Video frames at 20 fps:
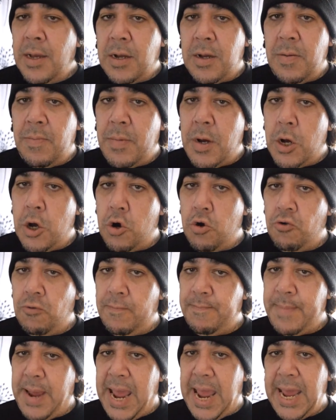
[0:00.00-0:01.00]
Come
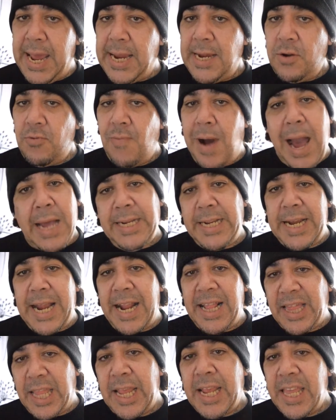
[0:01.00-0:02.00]
on, man, why didn't
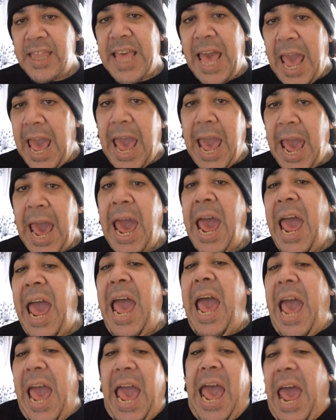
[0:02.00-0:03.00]
I think of
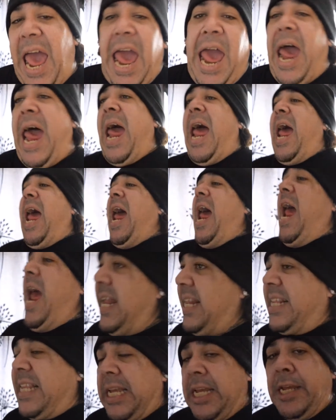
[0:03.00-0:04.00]

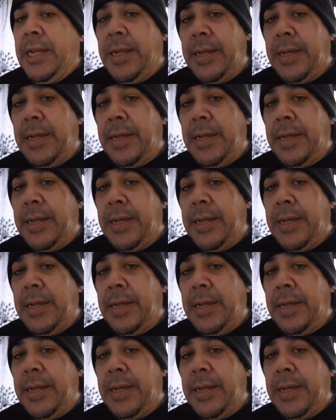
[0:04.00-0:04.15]
that?